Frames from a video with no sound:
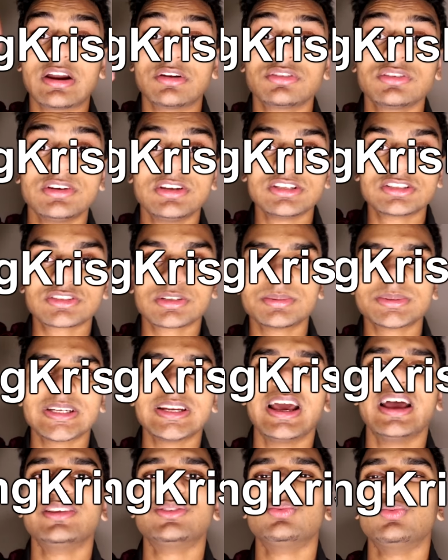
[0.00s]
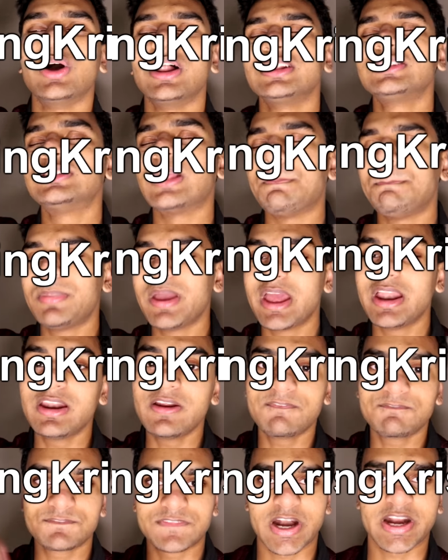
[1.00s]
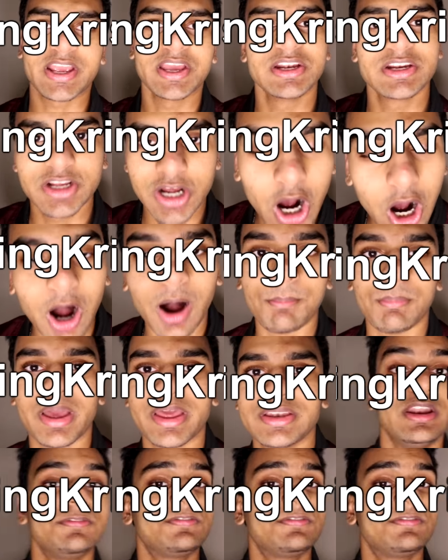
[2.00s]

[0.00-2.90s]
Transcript: down in the description, as well as the pinned freaking comment.